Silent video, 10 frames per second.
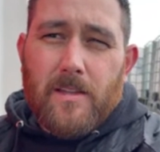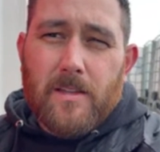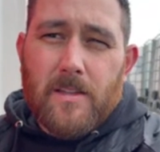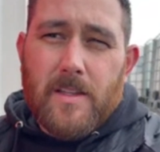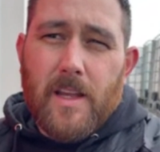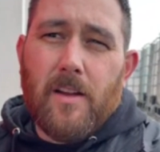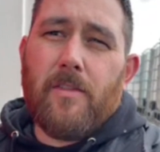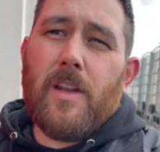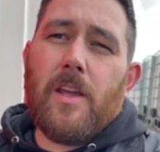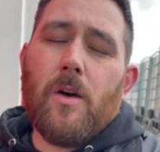did a
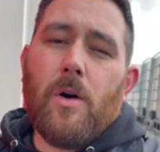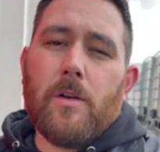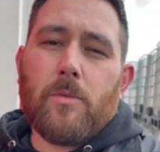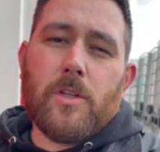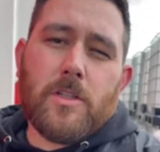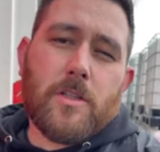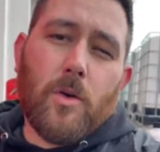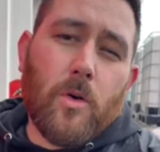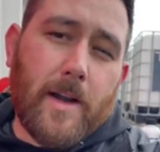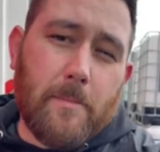video on
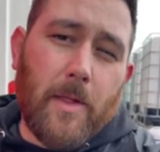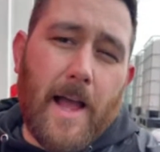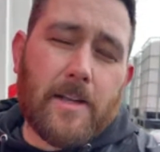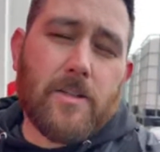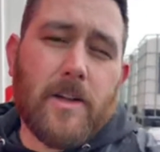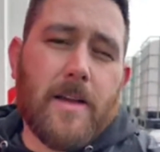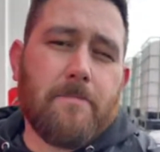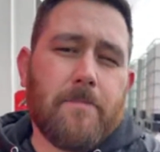restoring black trim.